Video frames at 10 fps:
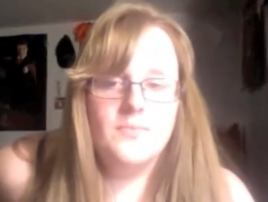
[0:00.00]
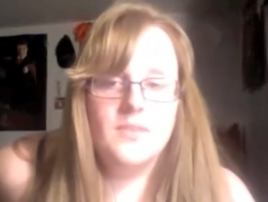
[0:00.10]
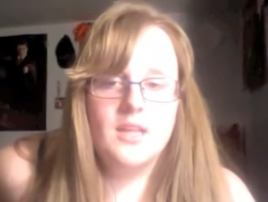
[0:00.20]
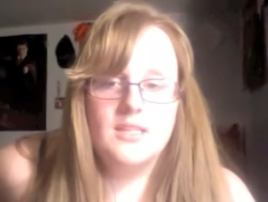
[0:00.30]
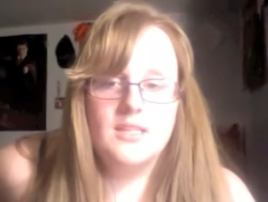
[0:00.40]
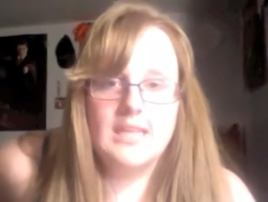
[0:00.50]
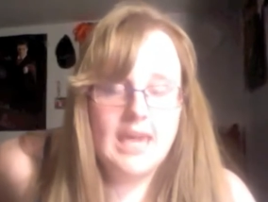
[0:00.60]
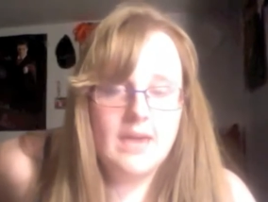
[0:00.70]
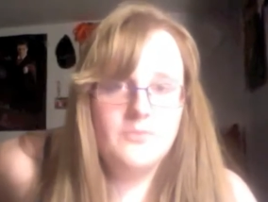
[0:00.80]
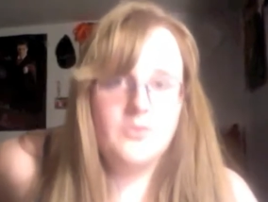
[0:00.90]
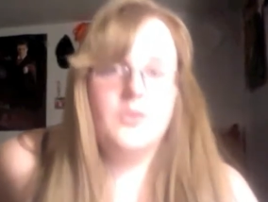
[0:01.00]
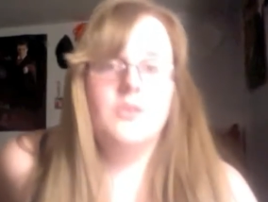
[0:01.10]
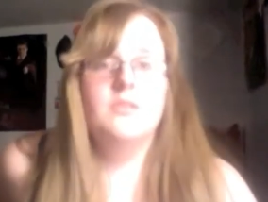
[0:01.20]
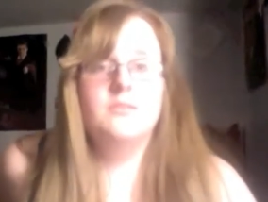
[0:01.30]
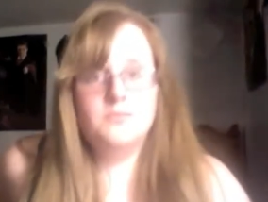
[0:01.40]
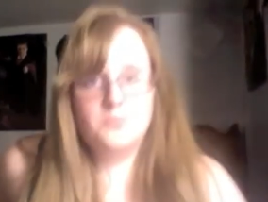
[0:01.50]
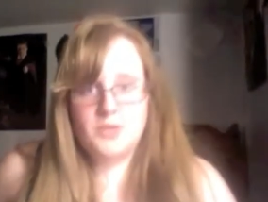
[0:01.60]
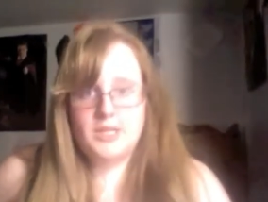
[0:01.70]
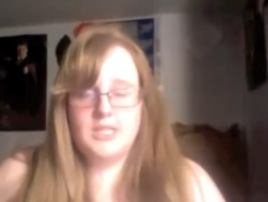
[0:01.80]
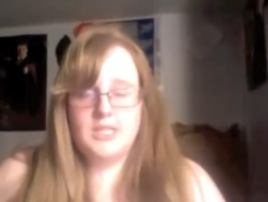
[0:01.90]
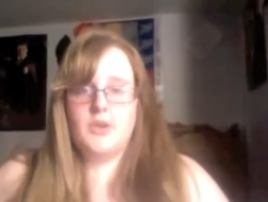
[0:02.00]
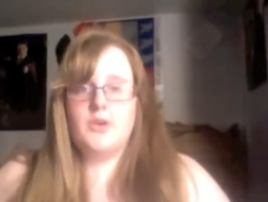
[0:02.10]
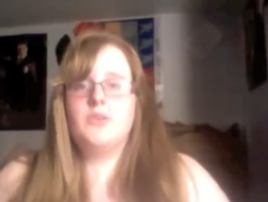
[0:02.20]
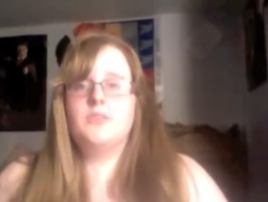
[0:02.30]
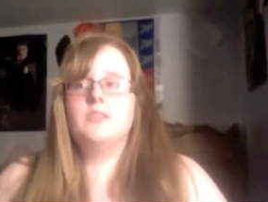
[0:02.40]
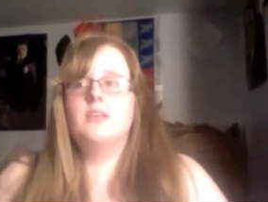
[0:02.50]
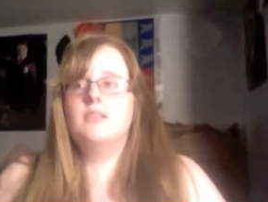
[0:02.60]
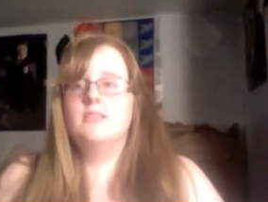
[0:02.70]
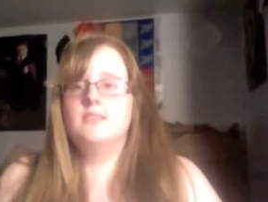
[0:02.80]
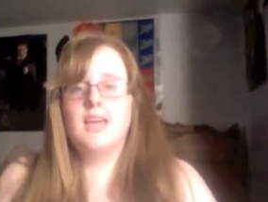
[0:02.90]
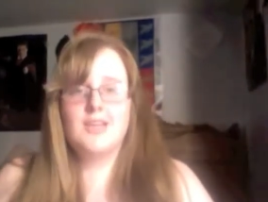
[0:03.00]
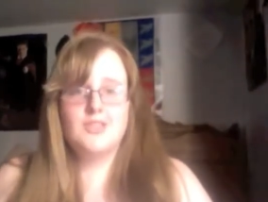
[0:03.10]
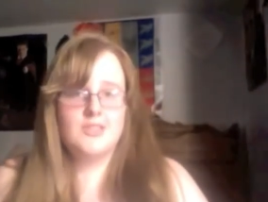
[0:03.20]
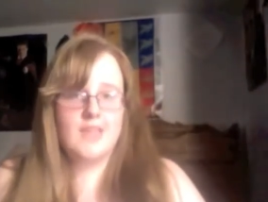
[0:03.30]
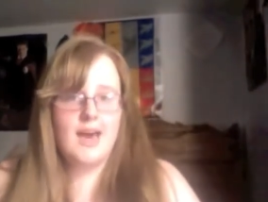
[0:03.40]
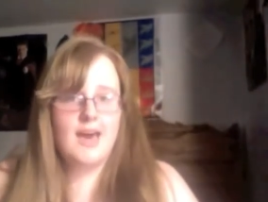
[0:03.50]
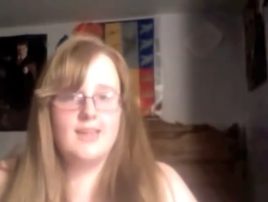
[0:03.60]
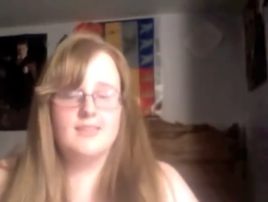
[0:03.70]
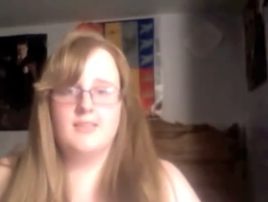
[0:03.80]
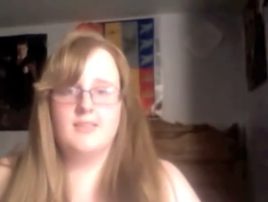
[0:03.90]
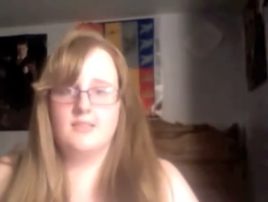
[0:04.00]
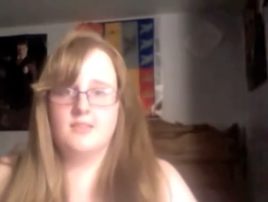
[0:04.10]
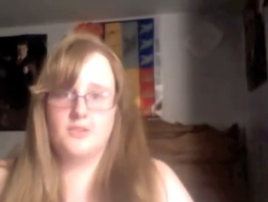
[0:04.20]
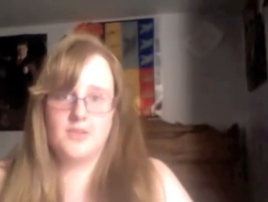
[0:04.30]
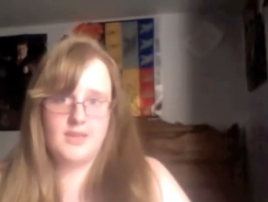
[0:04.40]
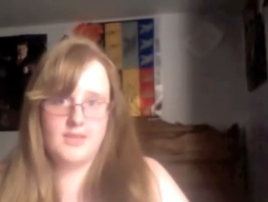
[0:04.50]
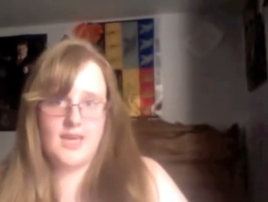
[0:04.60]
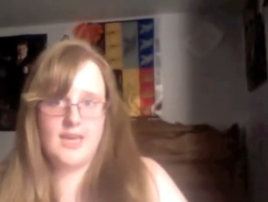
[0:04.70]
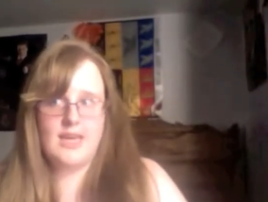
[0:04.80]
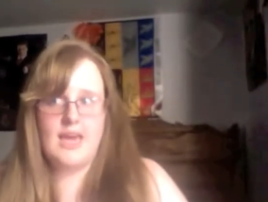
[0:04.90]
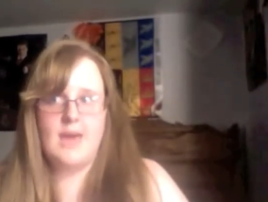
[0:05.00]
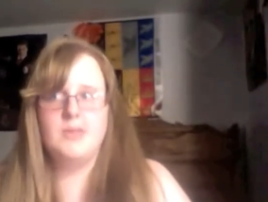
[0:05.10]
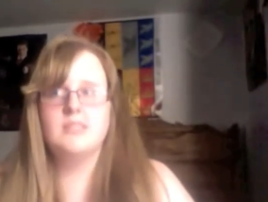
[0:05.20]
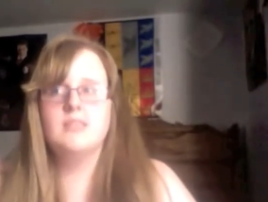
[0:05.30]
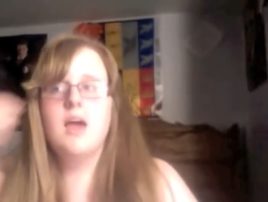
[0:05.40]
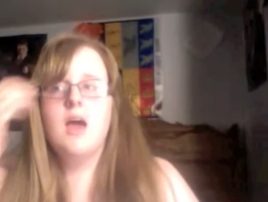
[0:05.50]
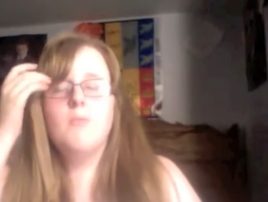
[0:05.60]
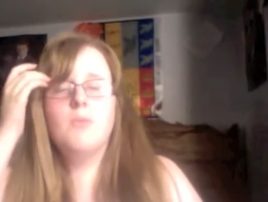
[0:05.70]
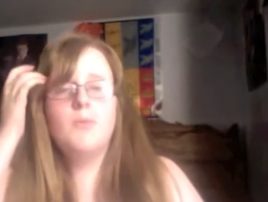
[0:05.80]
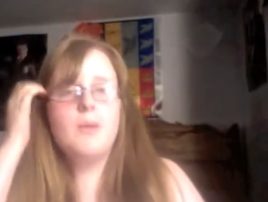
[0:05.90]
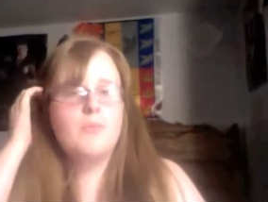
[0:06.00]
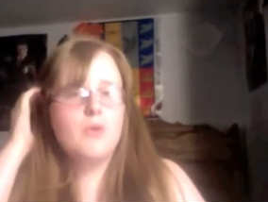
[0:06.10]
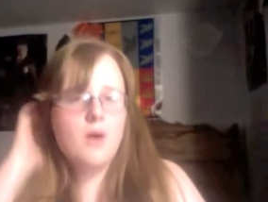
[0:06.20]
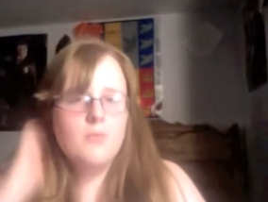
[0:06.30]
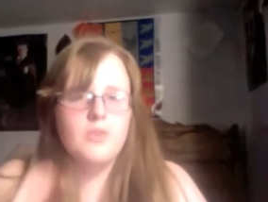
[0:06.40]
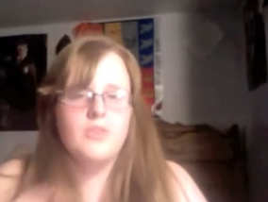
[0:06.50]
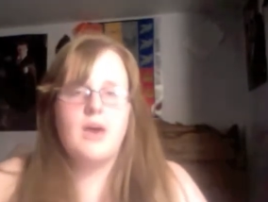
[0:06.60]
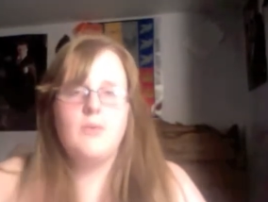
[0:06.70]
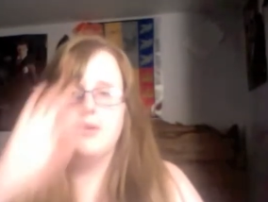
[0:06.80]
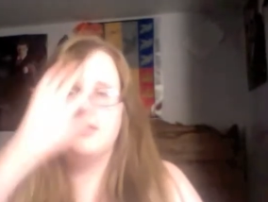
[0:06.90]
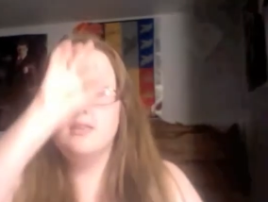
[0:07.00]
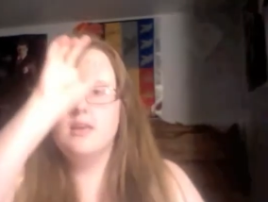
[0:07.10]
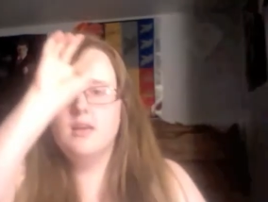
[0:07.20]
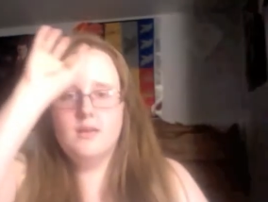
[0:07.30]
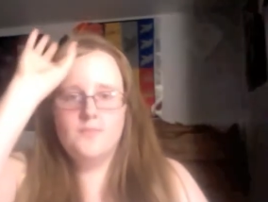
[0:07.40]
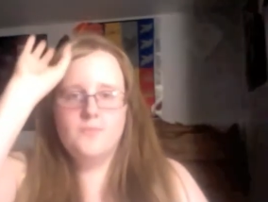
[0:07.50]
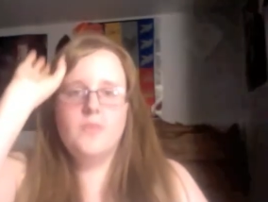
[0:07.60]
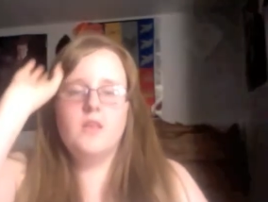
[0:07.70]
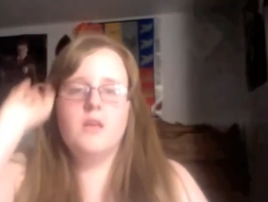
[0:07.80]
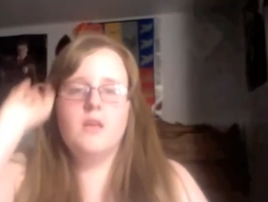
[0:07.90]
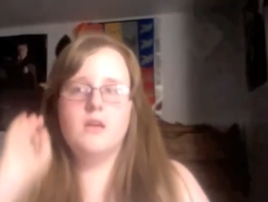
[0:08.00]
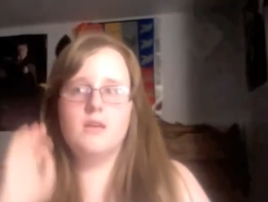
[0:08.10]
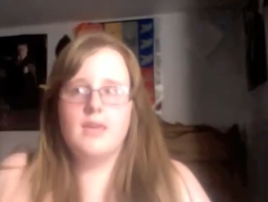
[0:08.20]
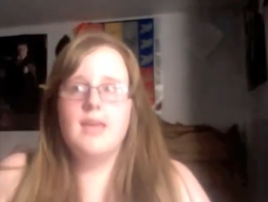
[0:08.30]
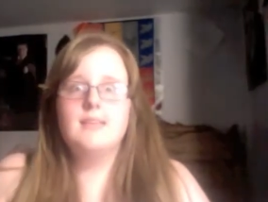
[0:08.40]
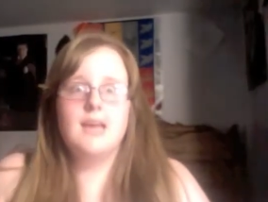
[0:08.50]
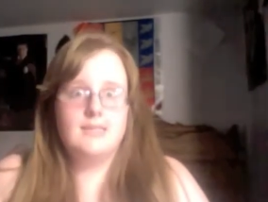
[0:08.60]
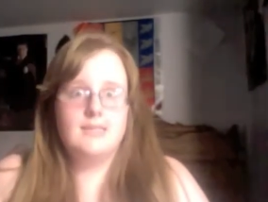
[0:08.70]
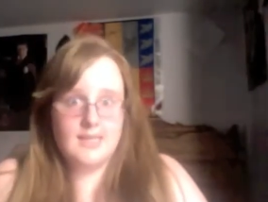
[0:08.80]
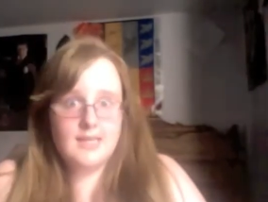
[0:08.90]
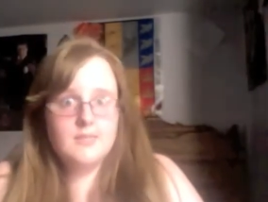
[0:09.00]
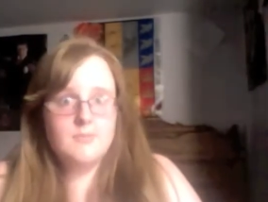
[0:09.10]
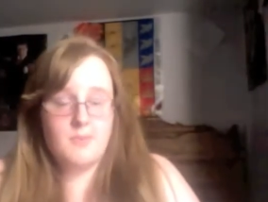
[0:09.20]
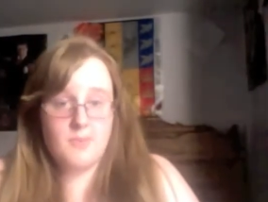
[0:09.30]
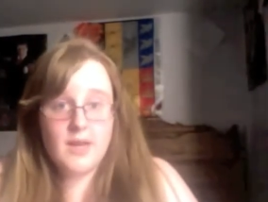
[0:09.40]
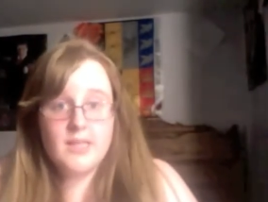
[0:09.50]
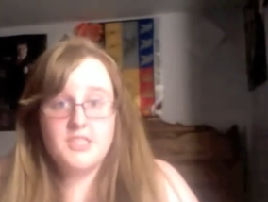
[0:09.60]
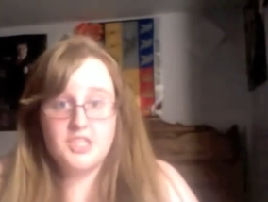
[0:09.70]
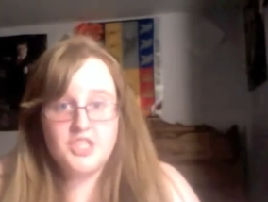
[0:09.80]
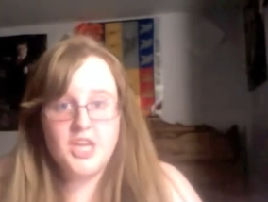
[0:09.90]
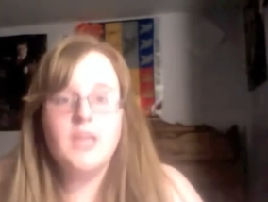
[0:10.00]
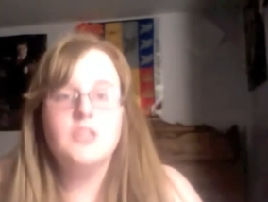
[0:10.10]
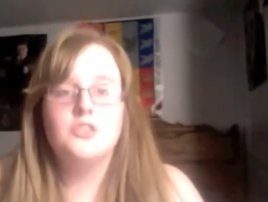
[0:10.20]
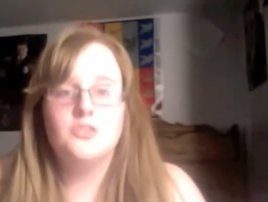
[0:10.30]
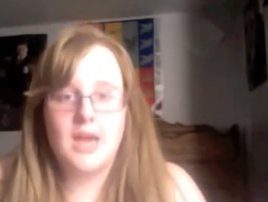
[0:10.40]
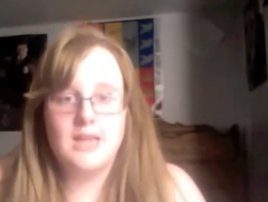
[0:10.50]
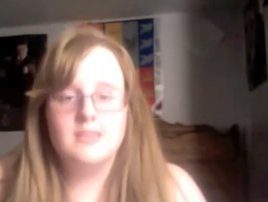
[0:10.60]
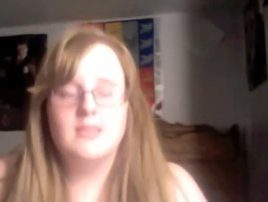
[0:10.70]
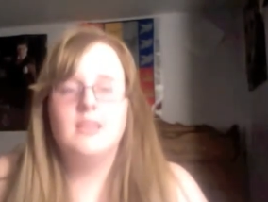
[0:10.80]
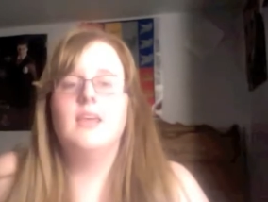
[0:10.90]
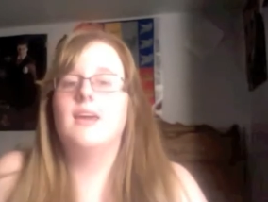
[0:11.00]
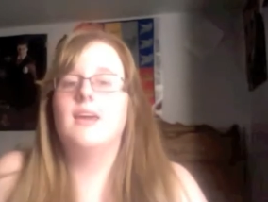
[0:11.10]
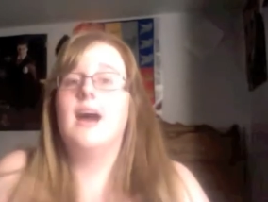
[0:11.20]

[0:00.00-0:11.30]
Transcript: It's a camp for preteen girls to exercise and learn healthy eating habits. But my problem with that was, yes, my body did change drastically. Like,